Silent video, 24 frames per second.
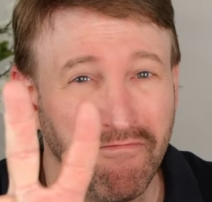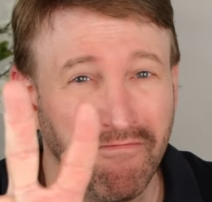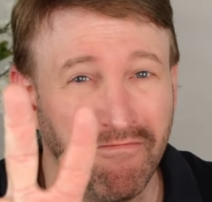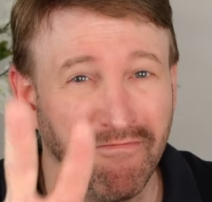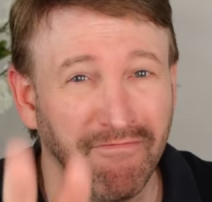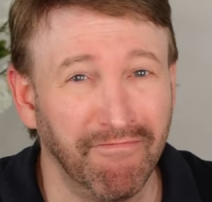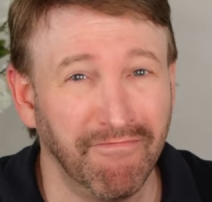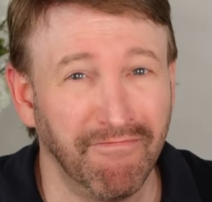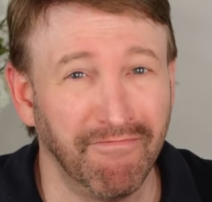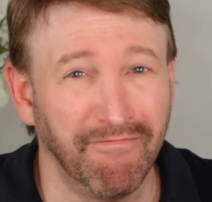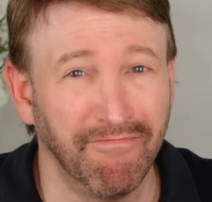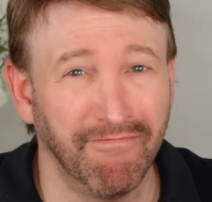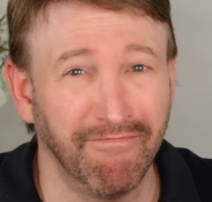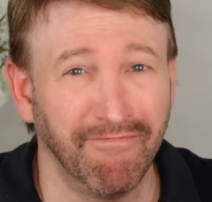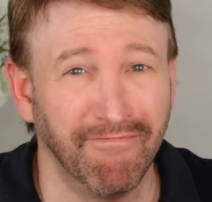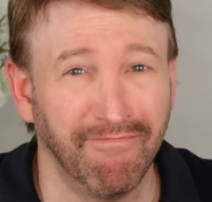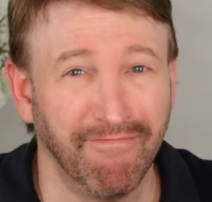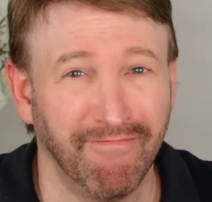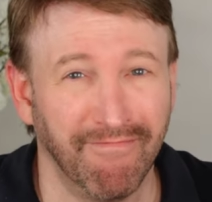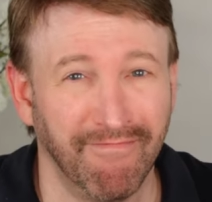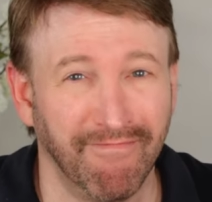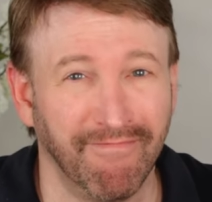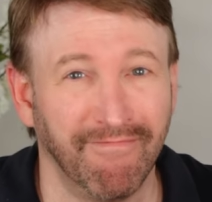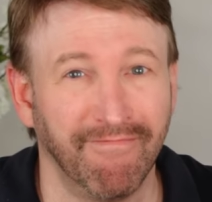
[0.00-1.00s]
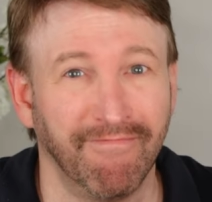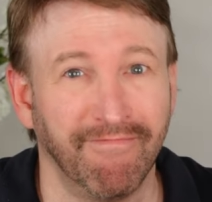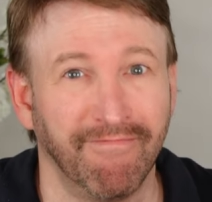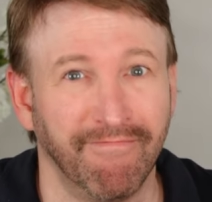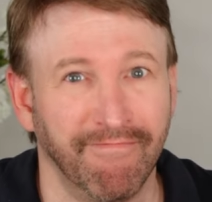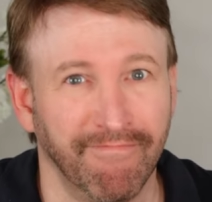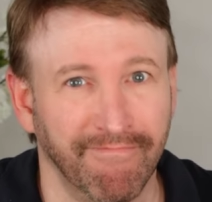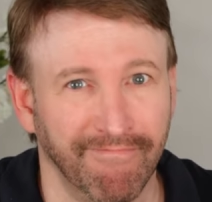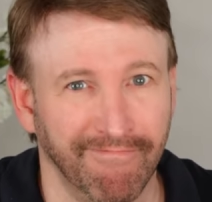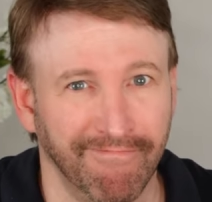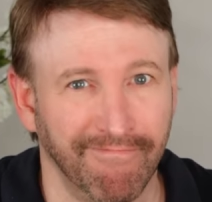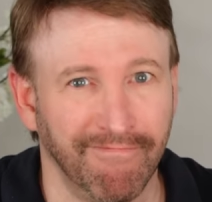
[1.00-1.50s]

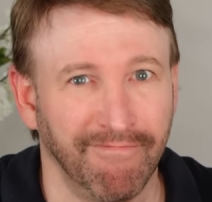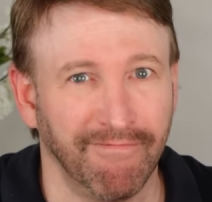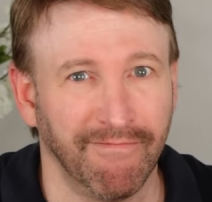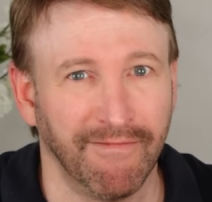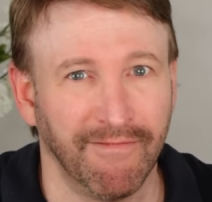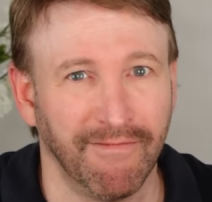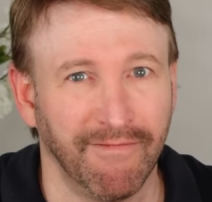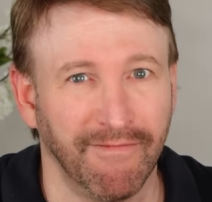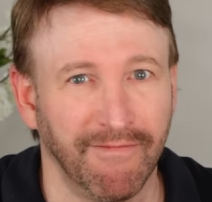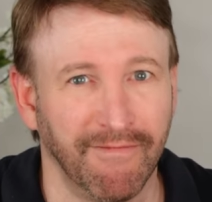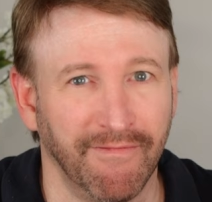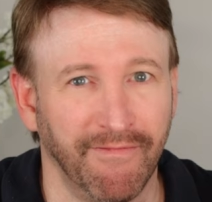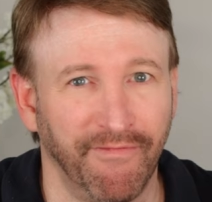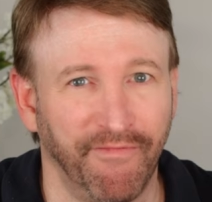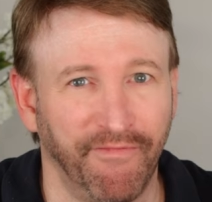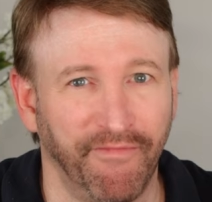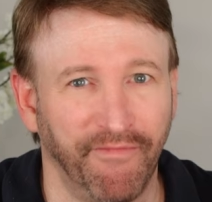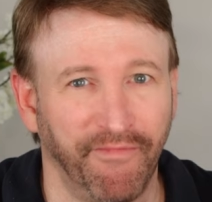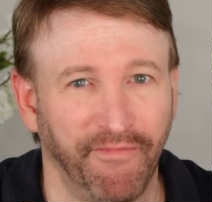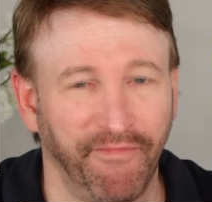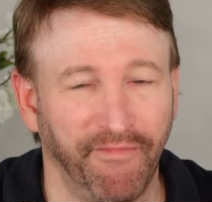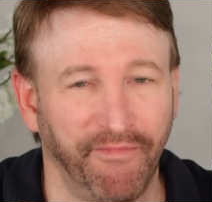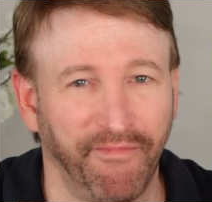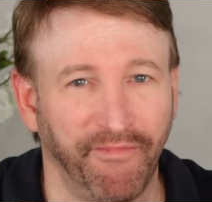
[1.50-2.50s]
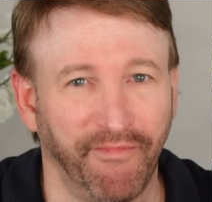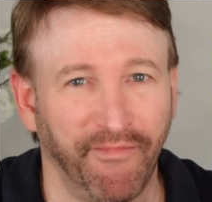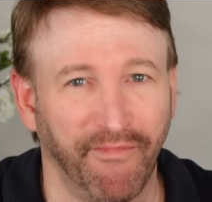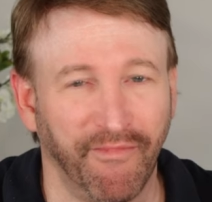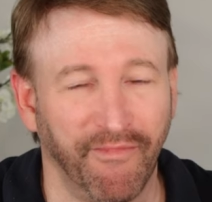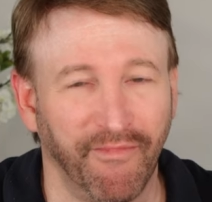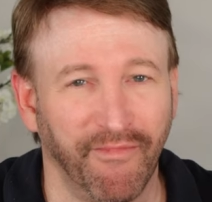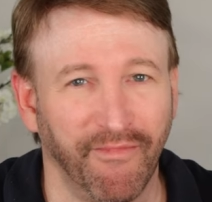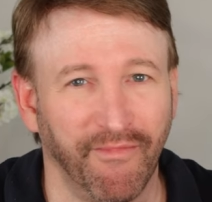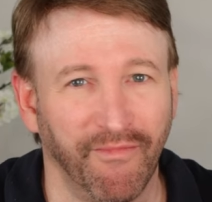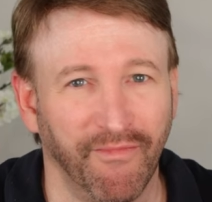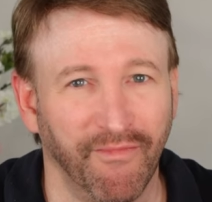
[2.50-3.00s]

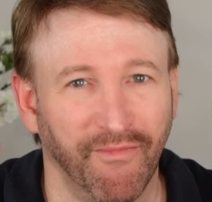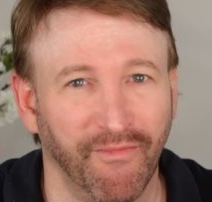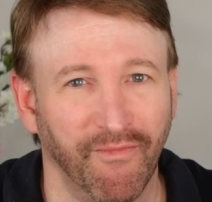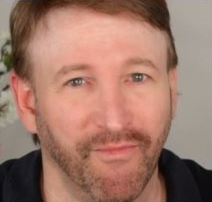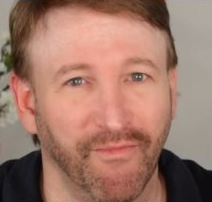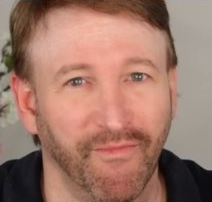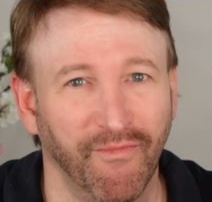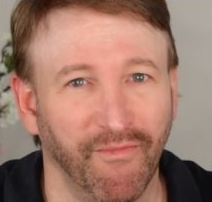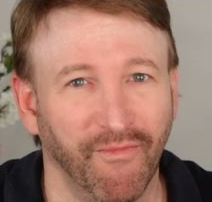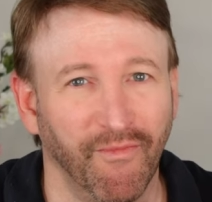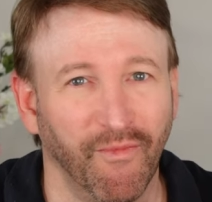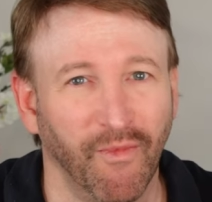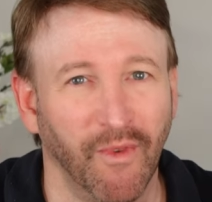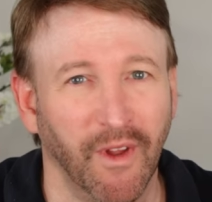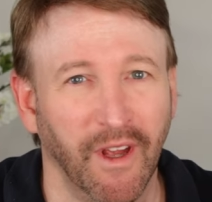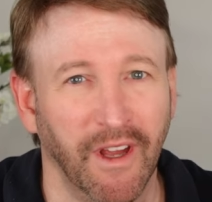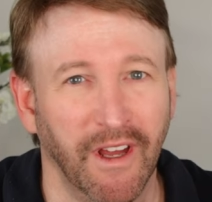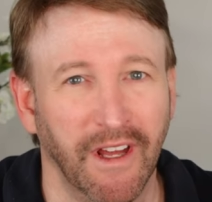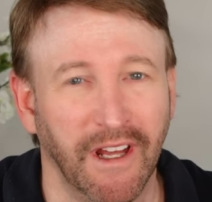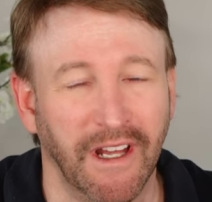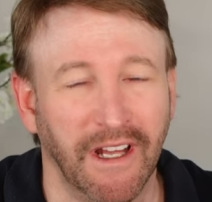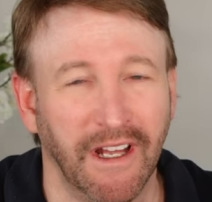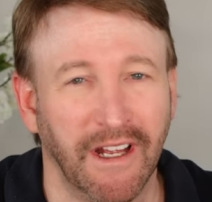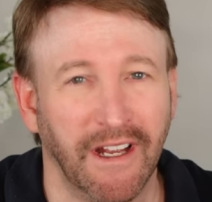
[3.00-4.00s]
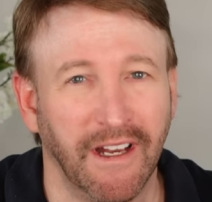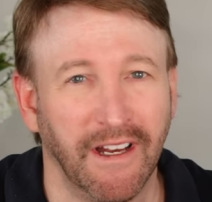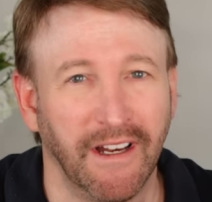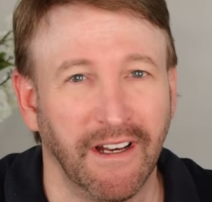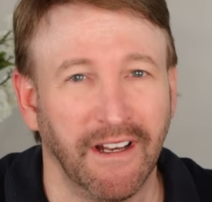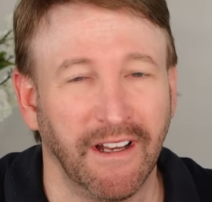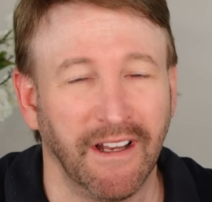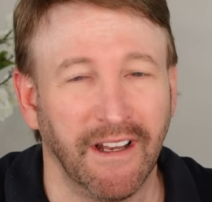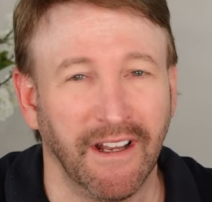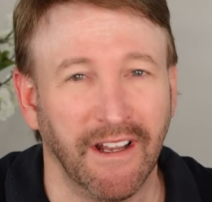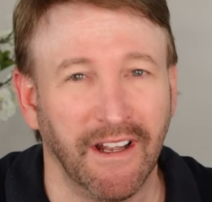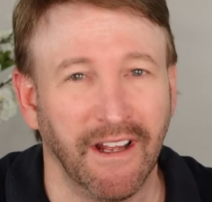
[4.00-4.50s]

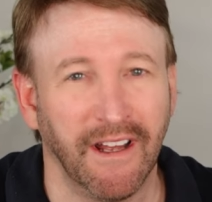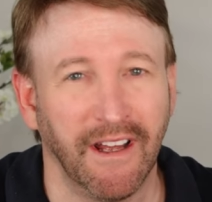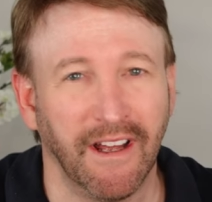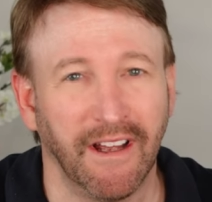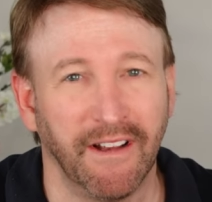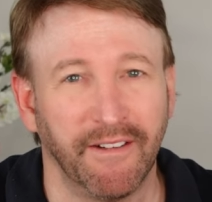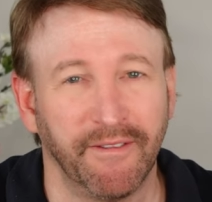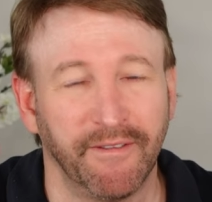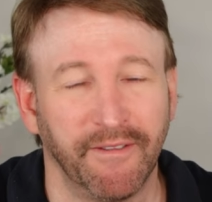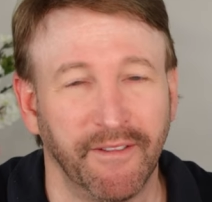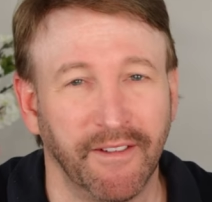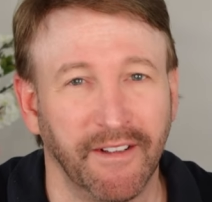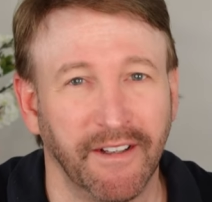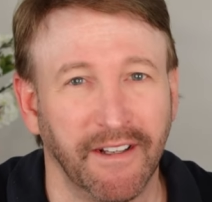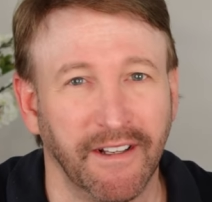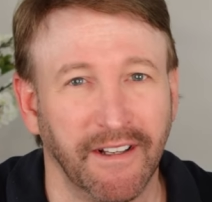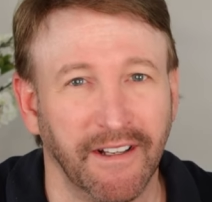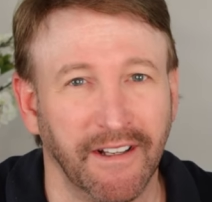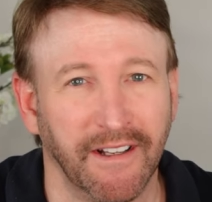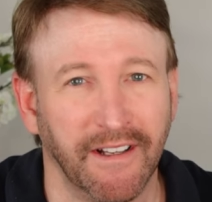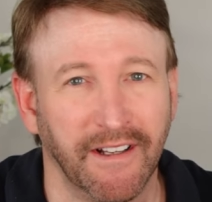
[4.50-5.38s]
The person shown says nothing.